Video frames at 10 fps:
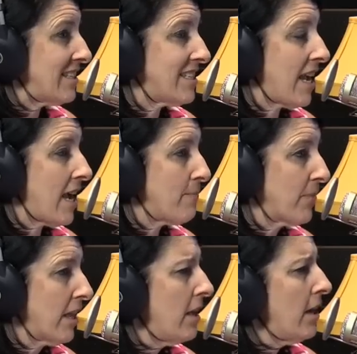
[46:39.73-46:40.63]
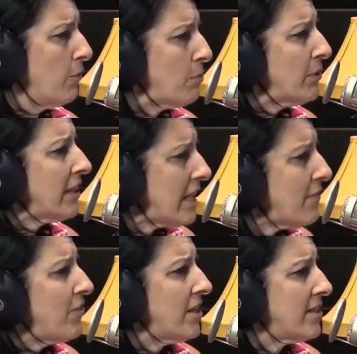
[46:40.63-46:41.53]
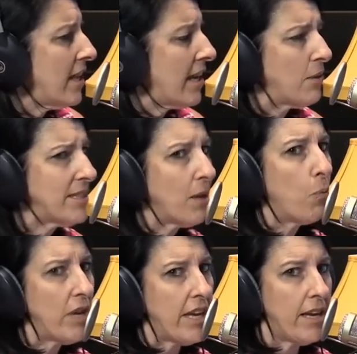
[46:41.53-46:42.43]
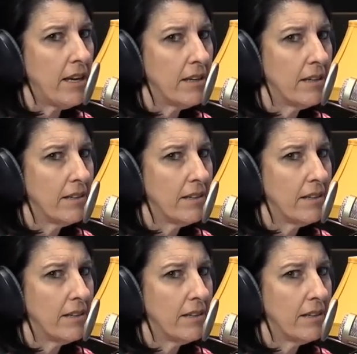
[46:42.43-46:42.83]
Say, we believe this, and I will say we.